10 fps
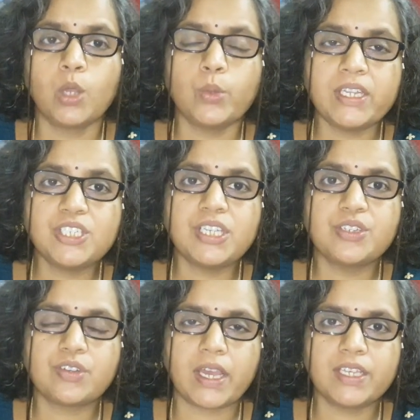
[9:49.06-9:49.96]
When
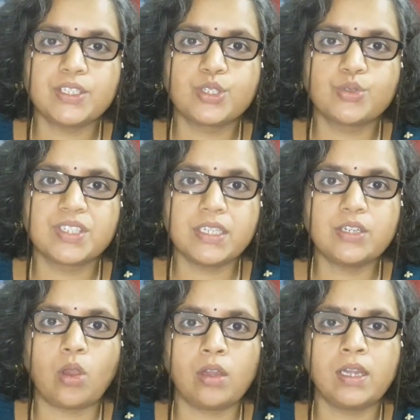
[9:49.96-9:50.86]
she tries to
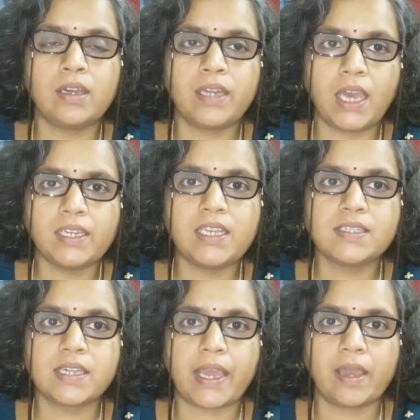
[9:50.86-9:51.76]
sit on her
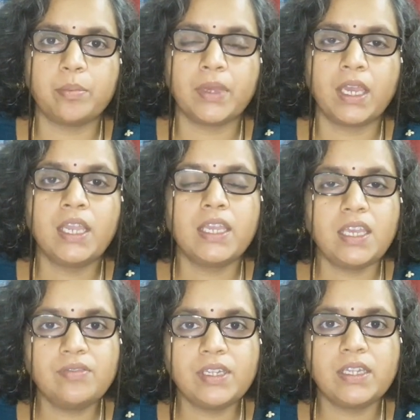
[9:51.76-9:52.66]
Nani's lap,
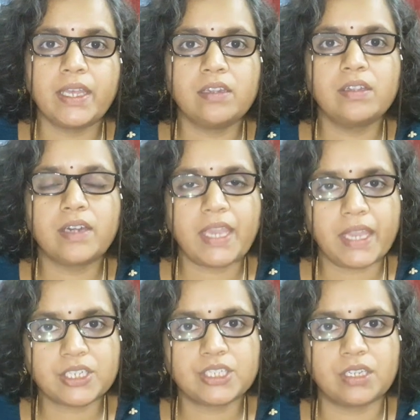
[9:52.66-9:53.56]
even then the
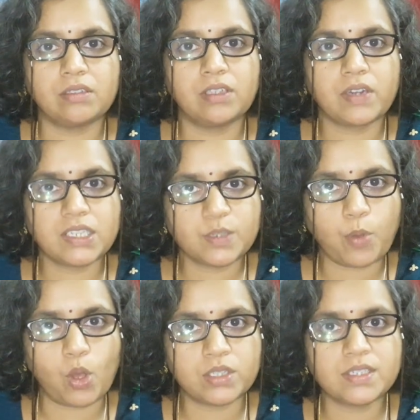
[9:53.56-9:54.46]
reaction, the
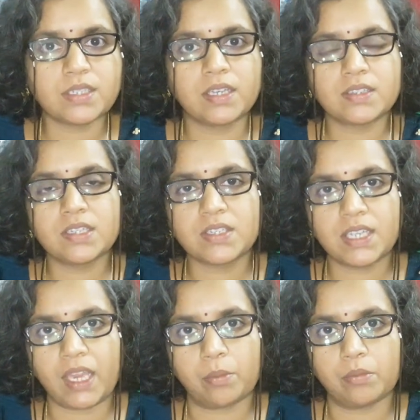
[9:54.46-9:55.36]
response is the
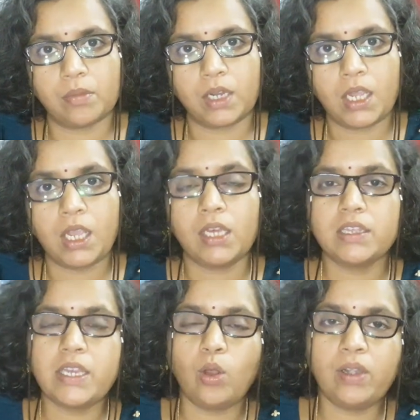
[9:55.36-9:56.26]
same.
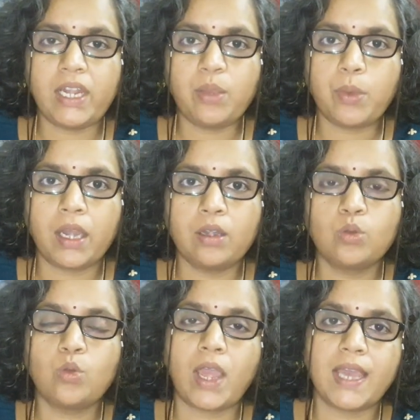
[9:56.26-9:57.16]
The only one
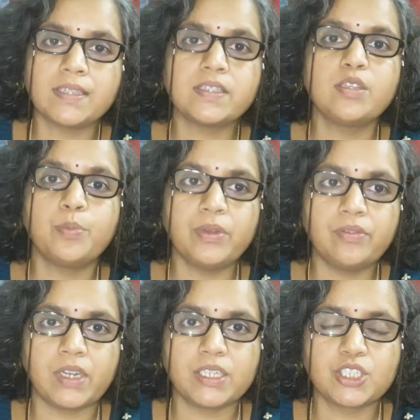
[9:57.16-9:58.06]
who has the
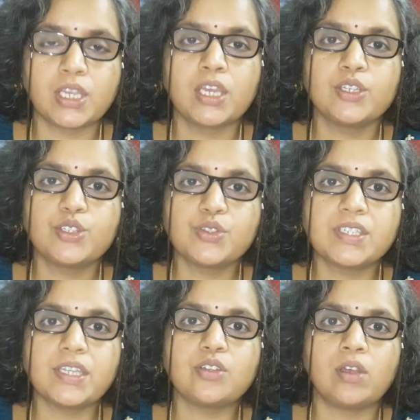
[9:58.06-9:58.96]
privilege to
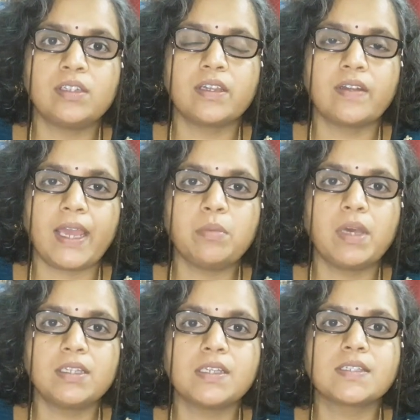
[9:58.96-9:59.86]
sit on the
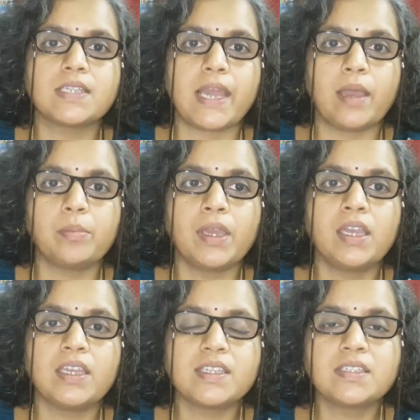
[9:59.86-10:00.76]
grandmother's lap
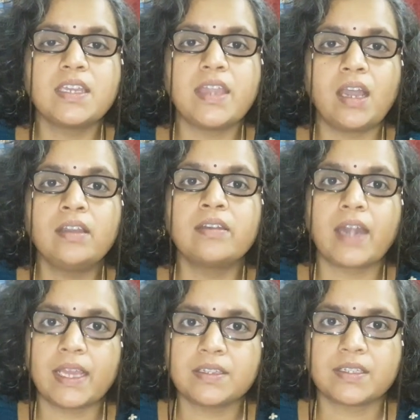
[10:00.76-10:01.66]
is the young
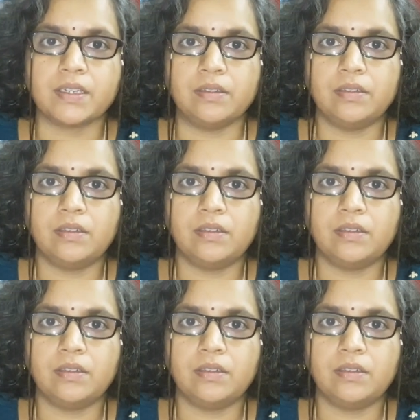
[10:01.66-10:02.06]
grandson.